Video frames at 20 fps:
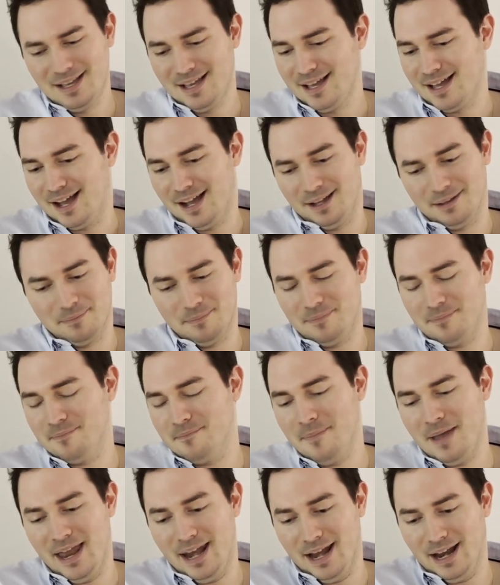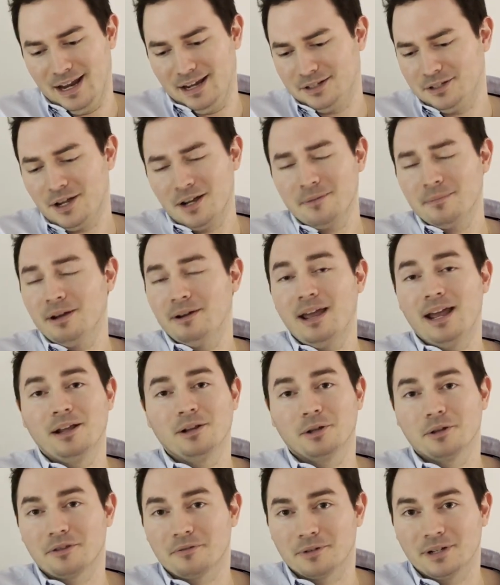talking about
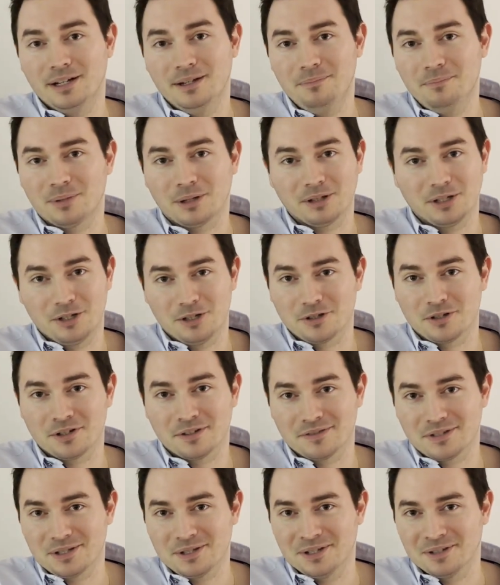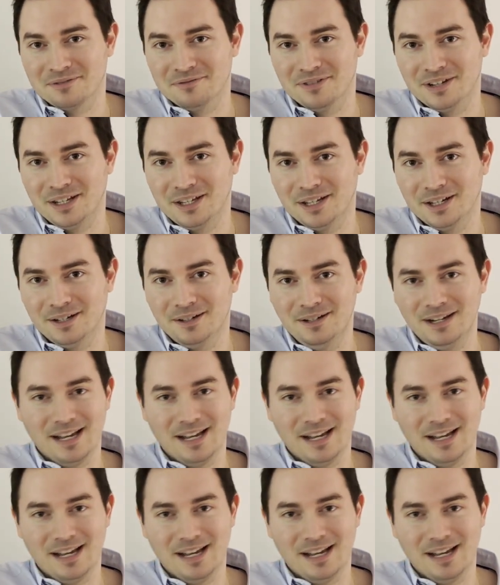Halo 3 probably deserves its own video,